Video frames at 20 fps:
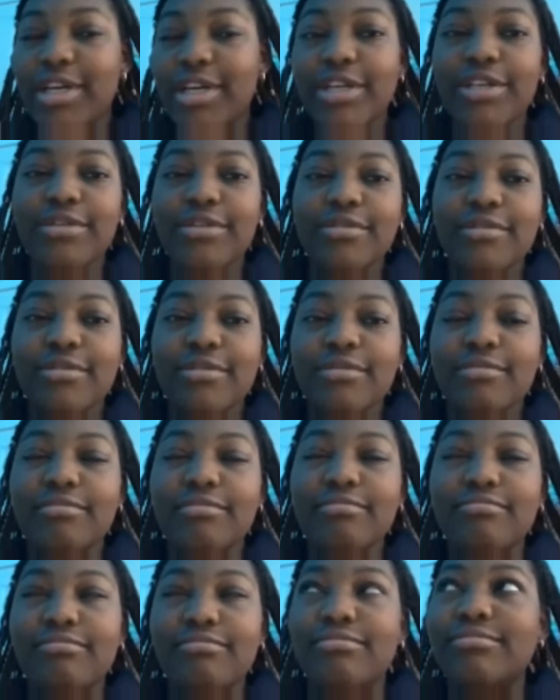use.
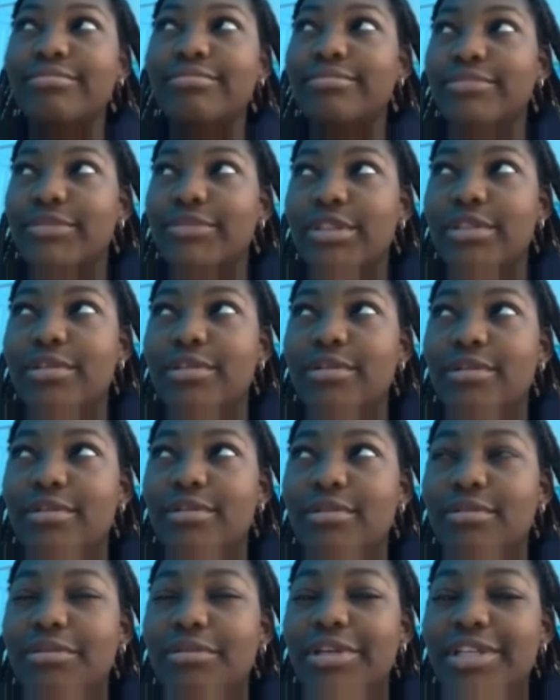
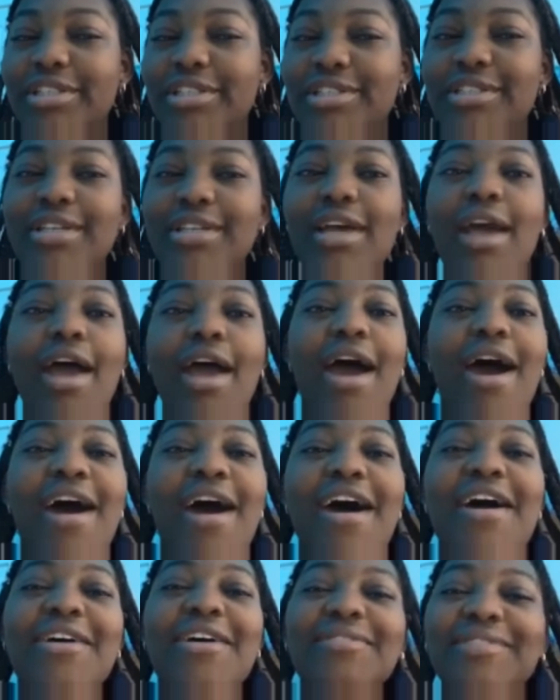What?
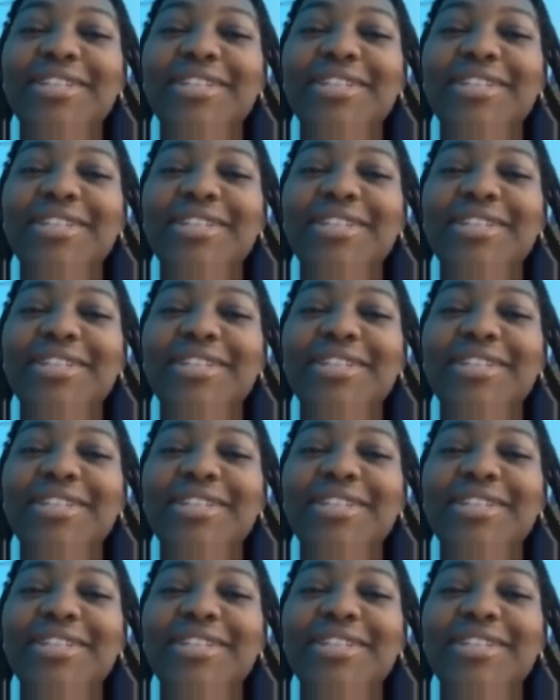I'll